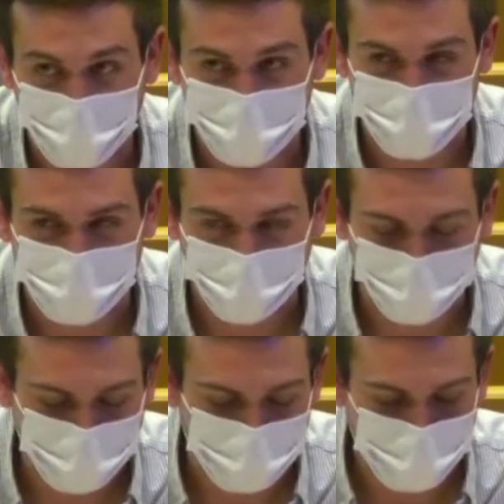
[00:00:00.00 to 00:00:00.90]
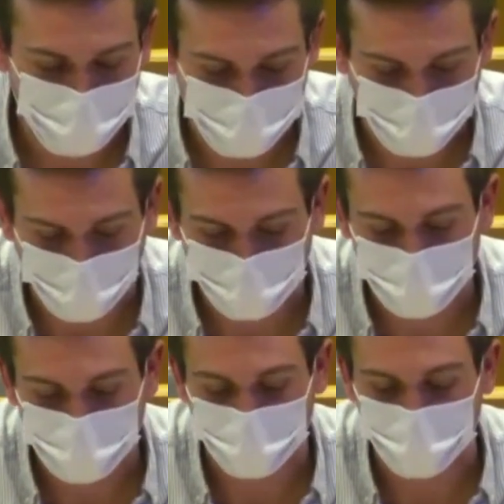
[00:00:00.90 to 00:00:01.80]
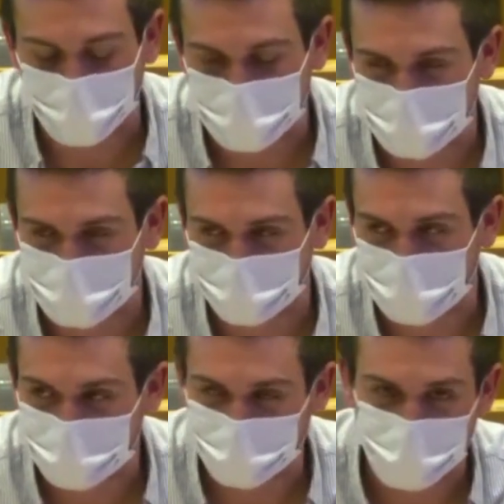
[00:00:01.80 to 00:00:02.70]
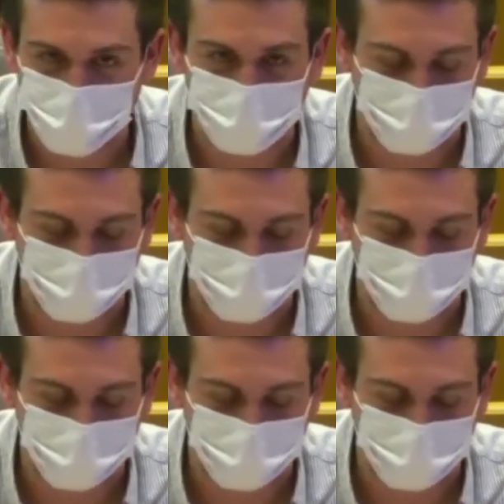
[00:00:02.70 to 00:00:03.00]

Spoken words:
are still by nature operating on the basis of individual